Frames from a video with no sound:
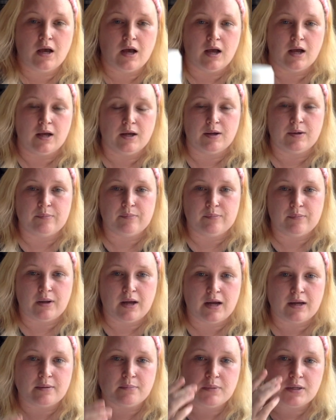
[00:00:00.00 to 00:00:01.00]
Um,
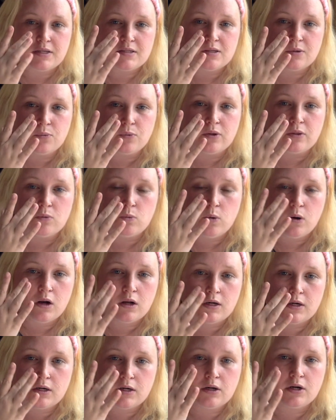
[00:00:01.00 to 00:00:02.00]
I mix it with
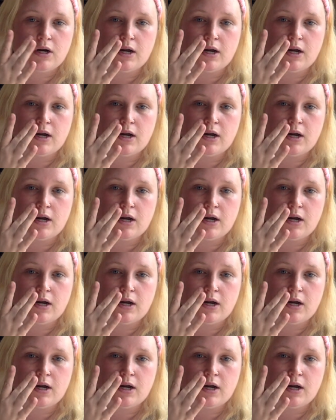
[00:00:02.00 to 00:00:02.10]
water.